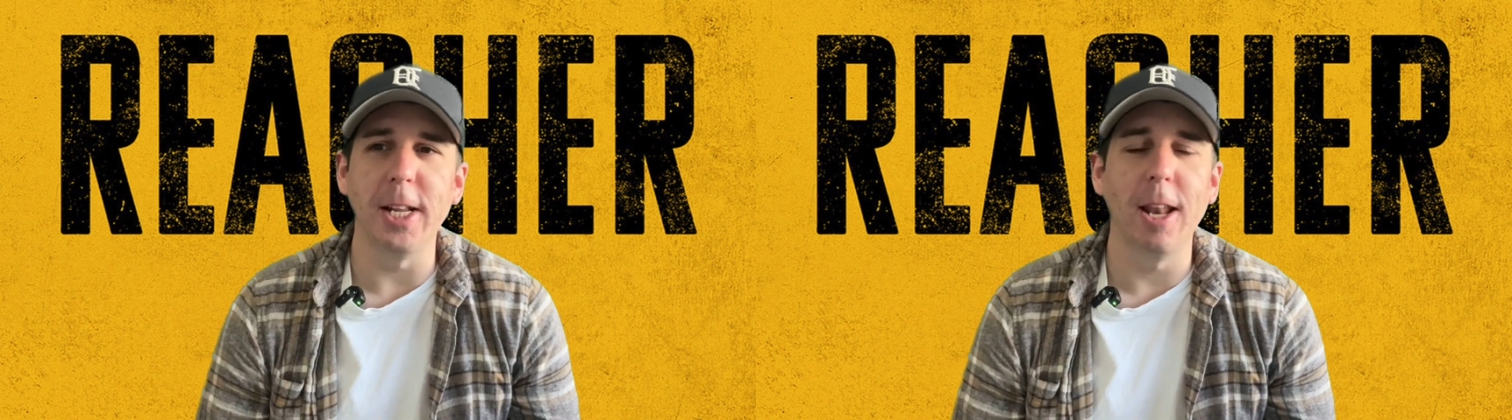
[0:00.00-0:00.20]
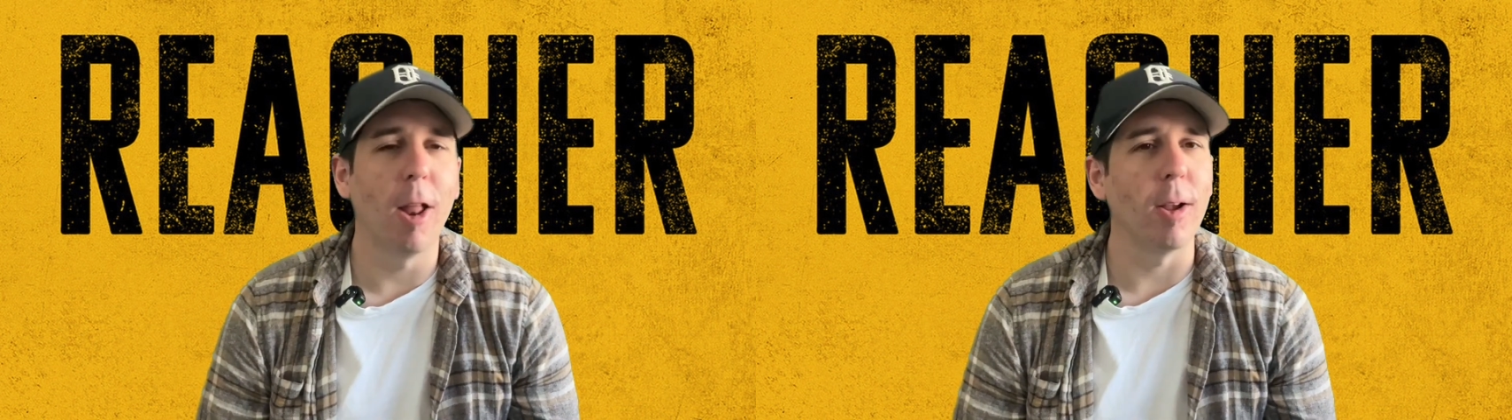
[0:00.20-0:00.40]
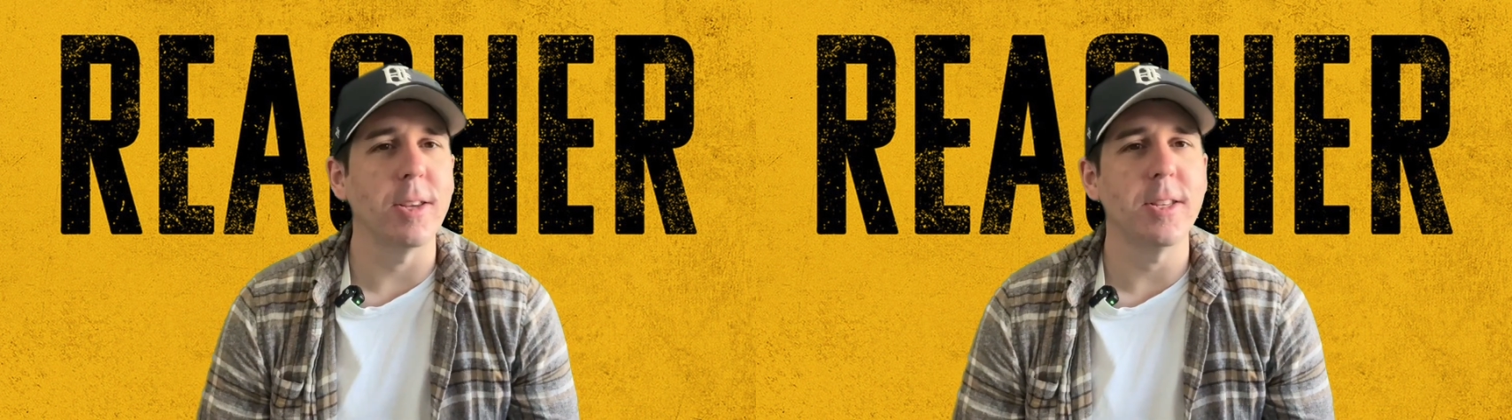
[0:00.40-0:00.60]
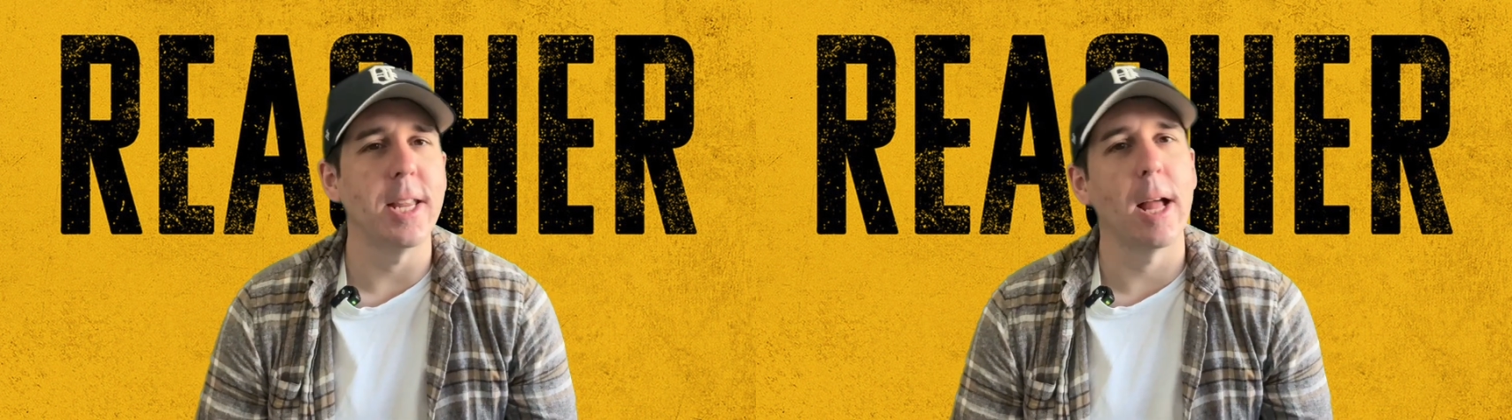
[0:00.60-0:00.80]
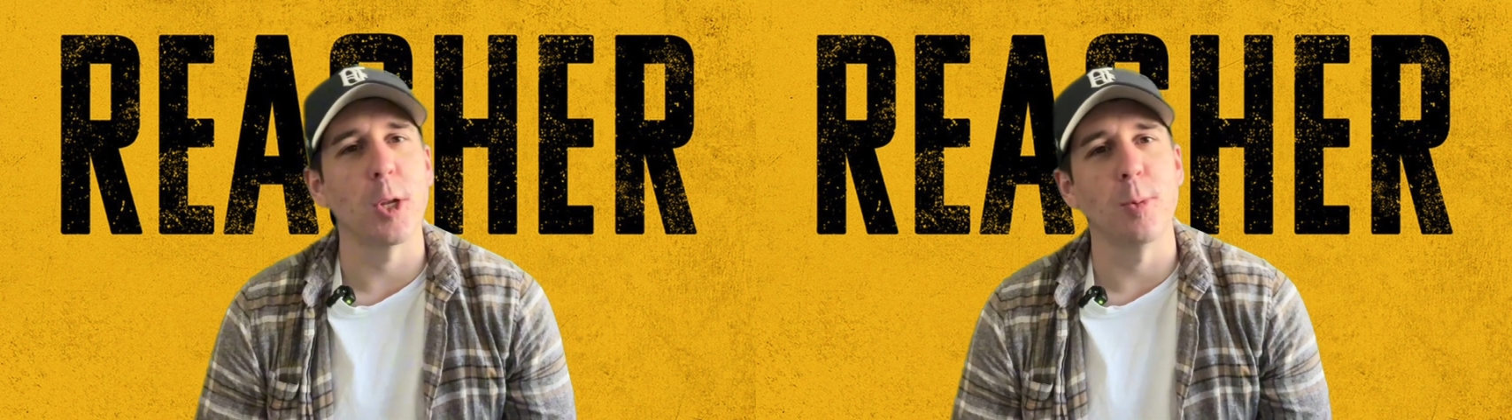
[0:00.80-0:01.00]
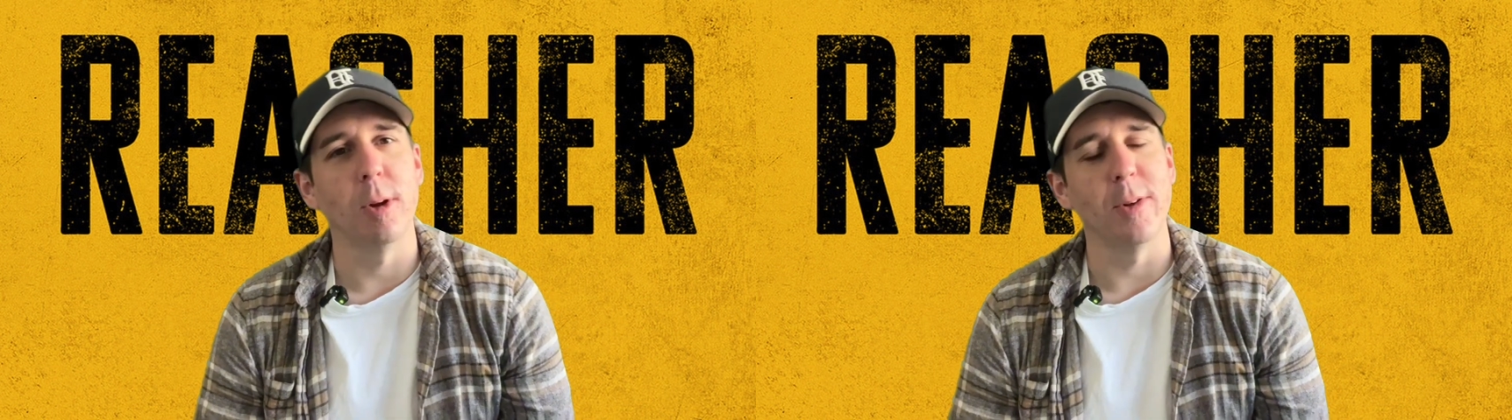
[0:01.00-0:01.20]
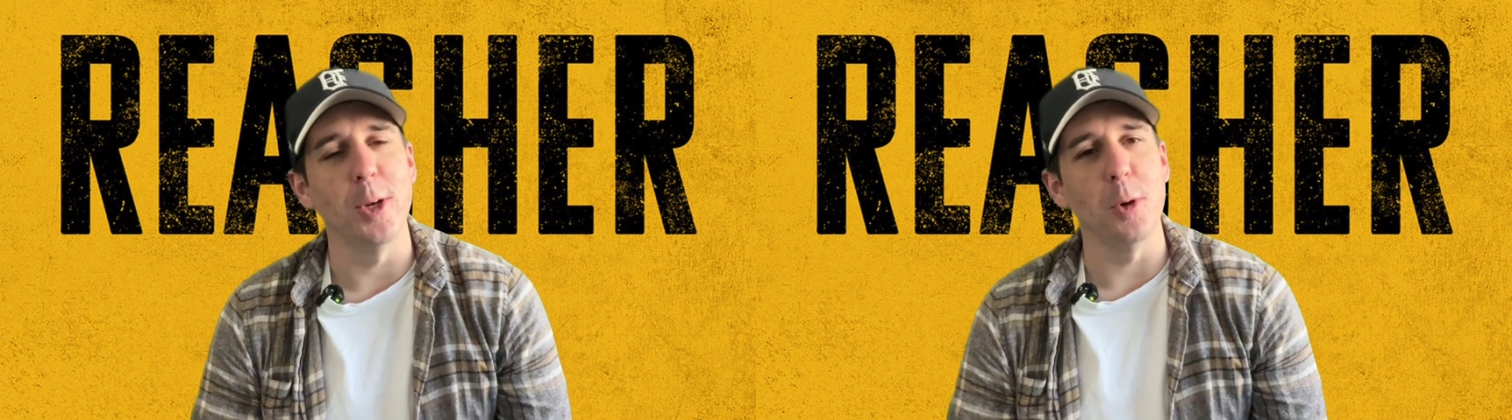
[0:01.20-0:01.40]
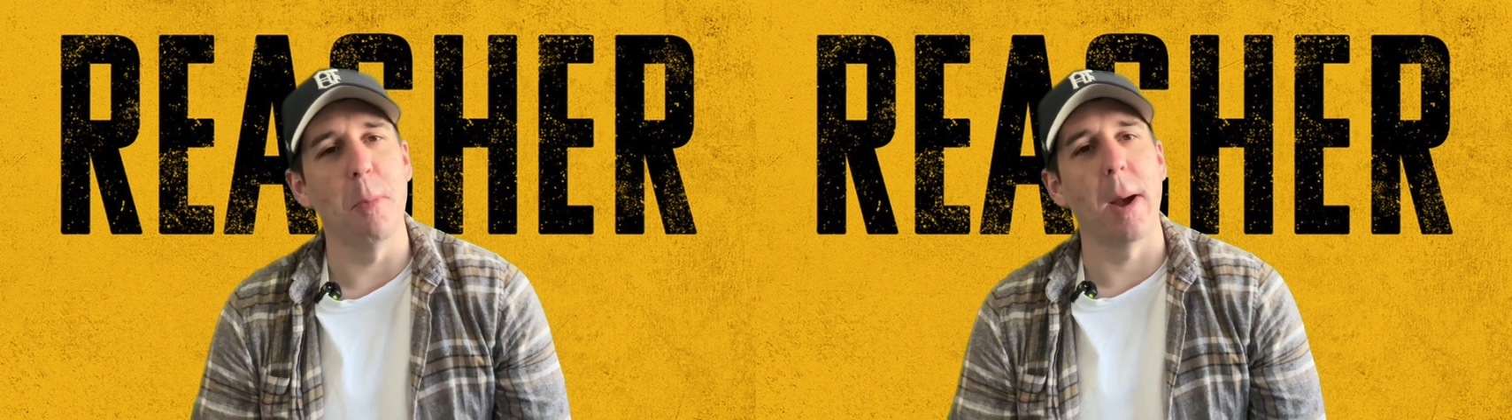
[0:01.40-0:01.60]
likes the announcement of a
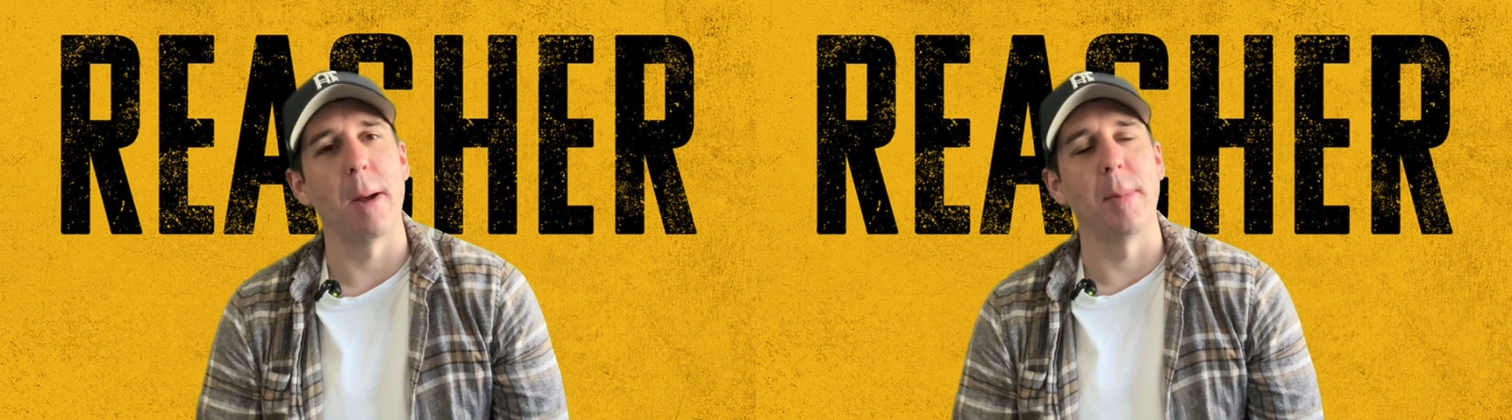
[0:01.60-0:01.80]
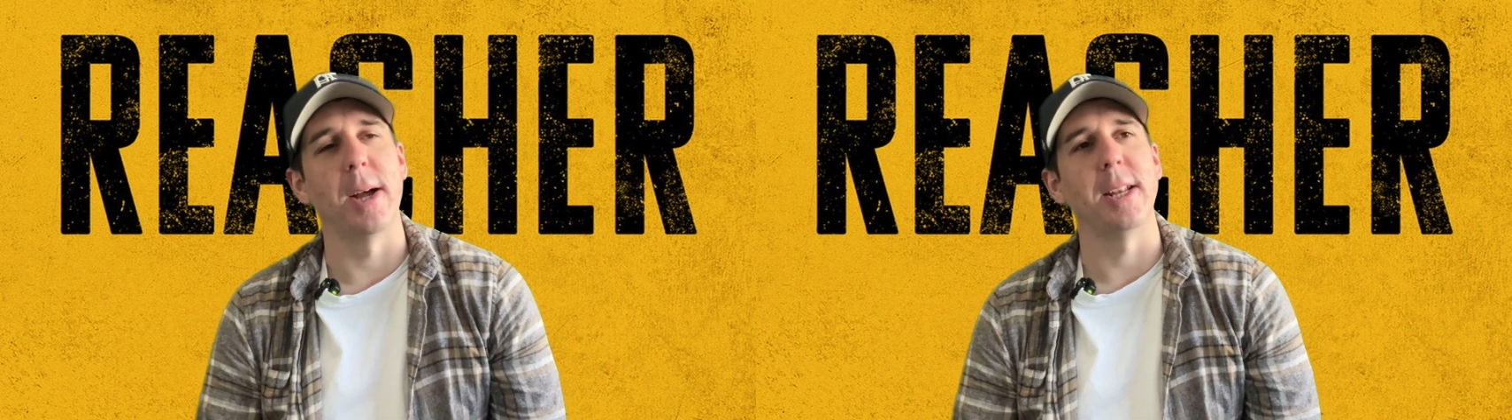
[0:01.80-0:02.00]
new Batman.